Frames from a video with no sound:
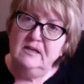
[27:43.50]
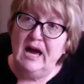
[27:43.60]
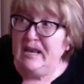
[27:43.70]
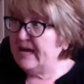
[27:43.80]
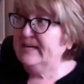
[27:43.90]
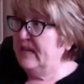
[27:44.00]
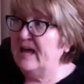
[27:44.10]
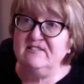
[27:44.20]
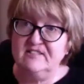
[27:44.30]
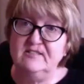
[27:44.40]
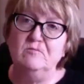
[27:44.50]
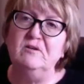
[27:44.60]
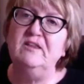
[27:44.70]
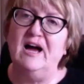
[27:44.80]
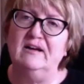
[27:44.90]
And I can answer them with
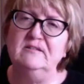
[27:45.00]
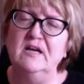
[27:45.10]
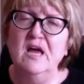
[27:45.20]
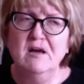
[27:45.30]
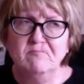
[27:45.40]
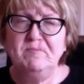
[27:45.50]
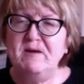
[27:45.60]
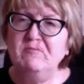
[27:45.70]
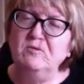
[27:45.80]
that. But people